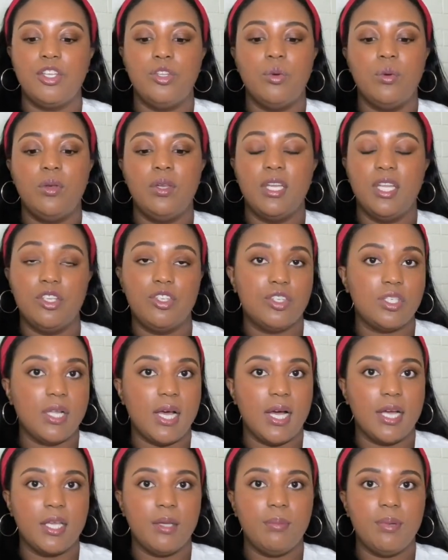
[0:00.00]
you need your
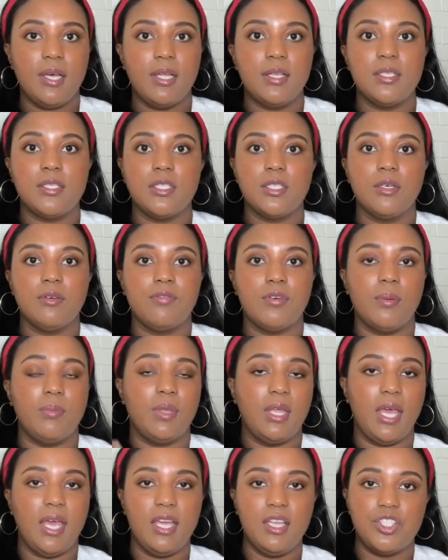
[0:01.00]
documents from
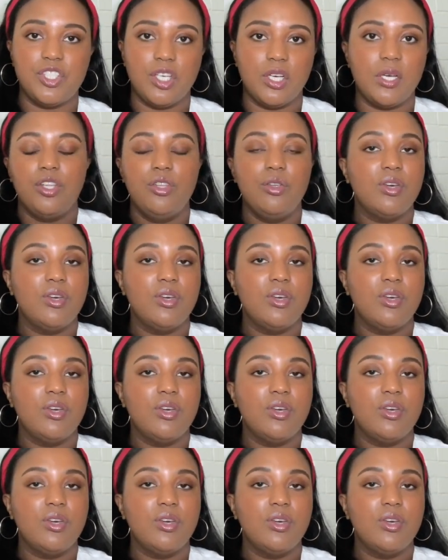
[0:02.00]
the agent.